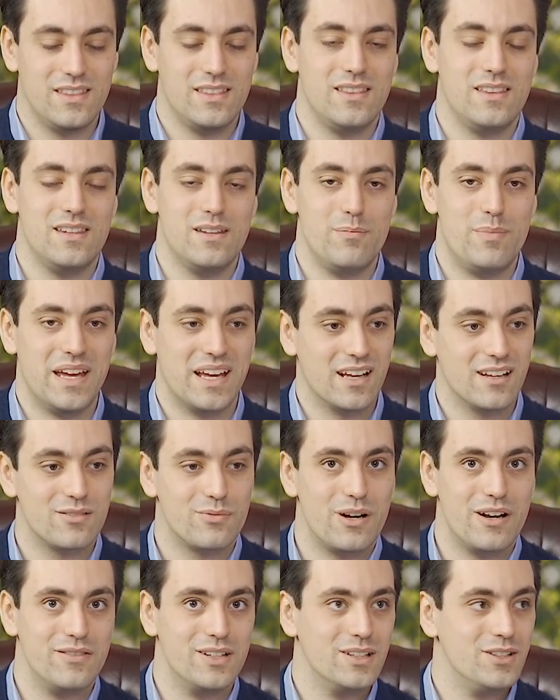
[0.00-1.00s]
the biggest
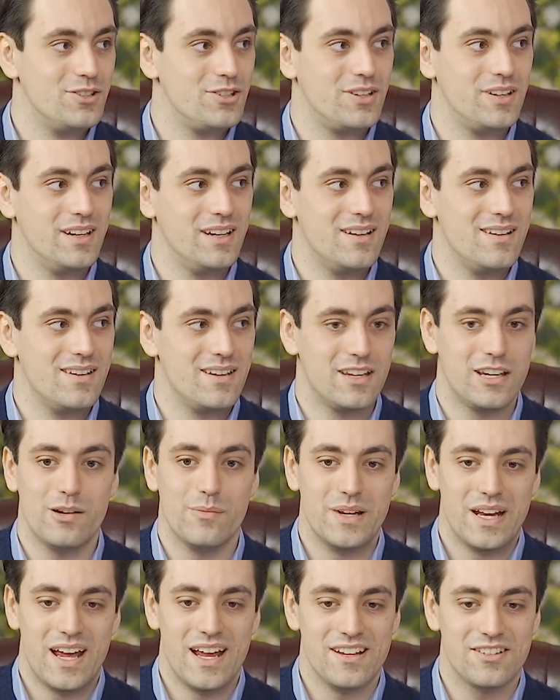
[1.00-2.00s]
revolution in
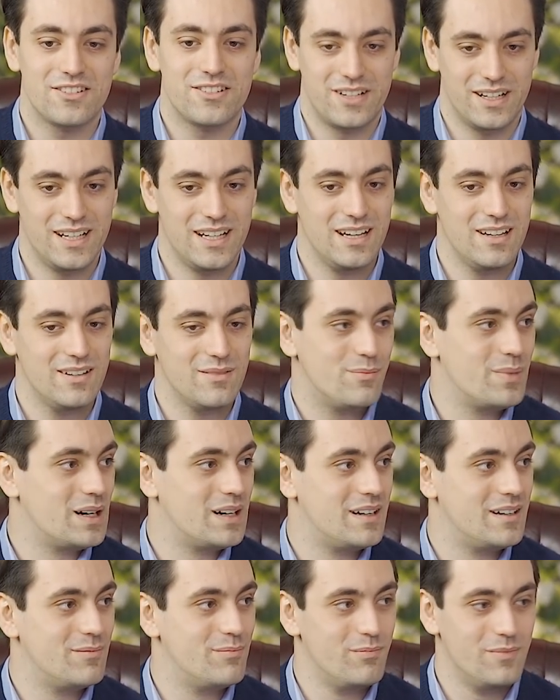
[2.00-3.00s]
human history, bar
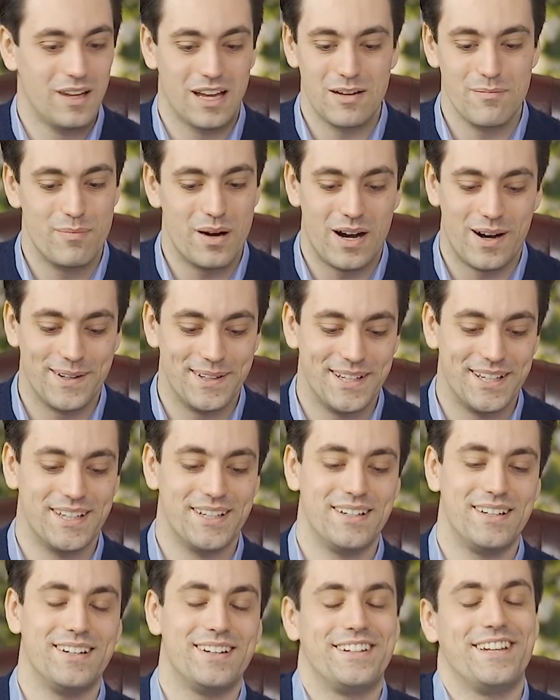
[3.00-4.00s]

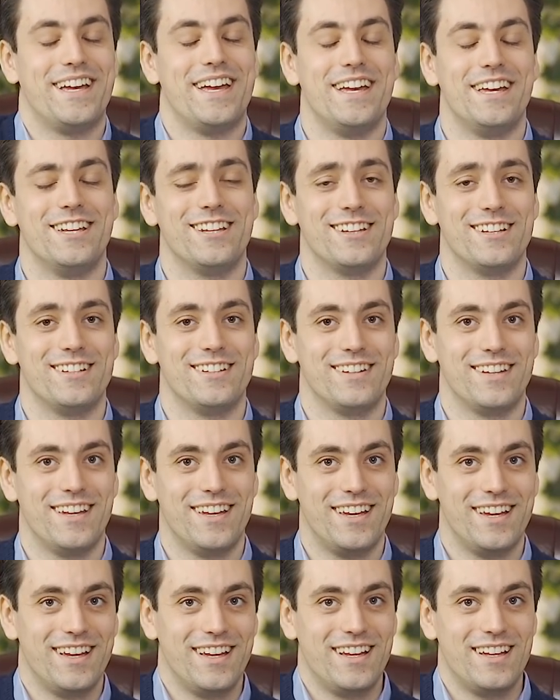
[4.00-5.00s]
none.
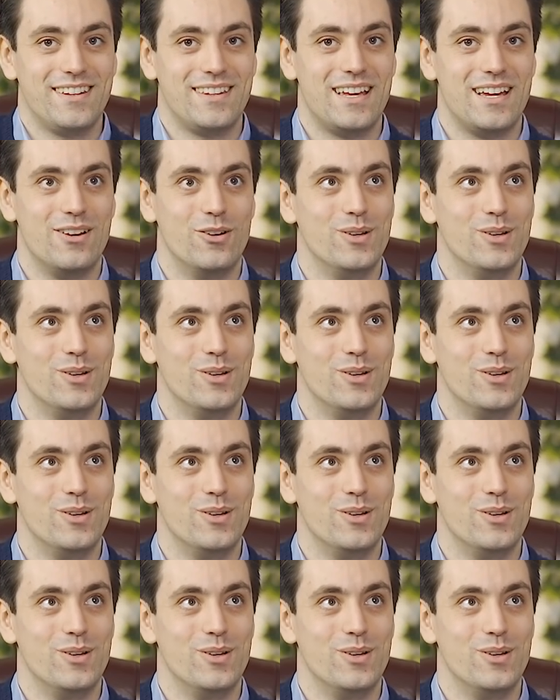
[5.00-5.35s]
There